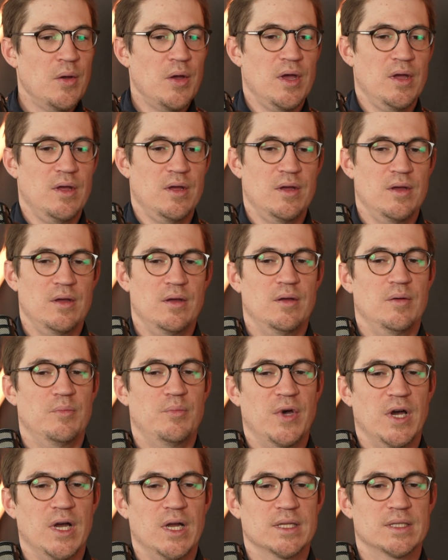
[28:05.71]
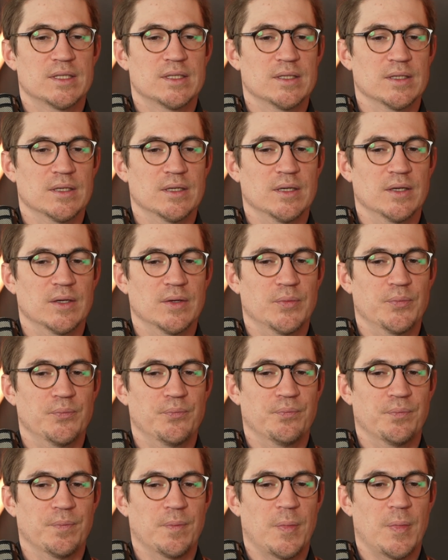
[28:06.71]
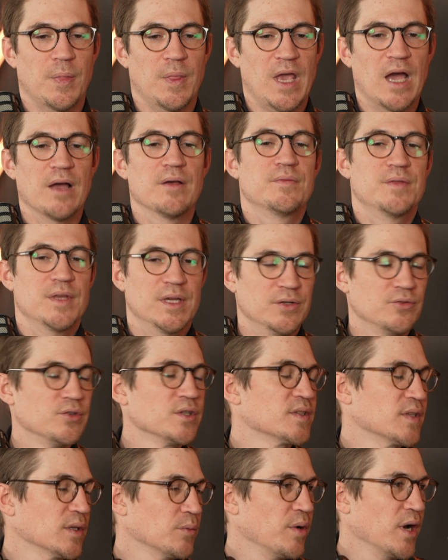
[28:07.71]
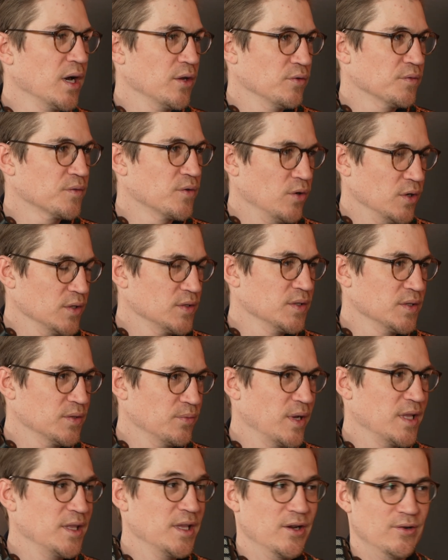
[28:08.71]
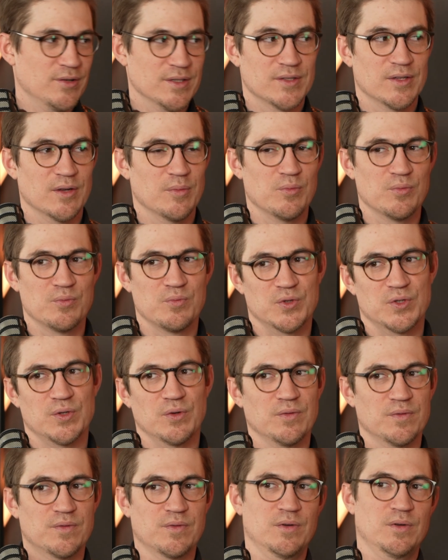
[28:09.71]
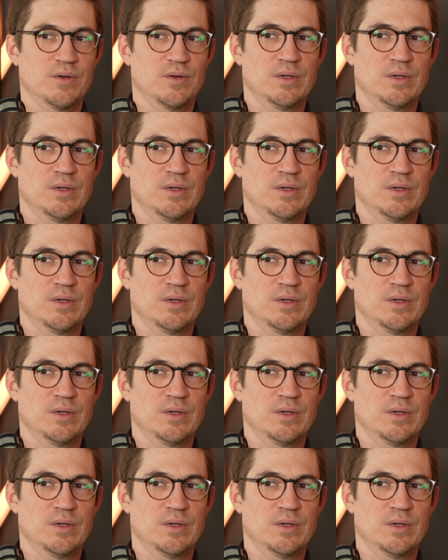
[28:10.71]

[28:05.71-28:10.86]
But the interesting part, of course, is when there is some sort of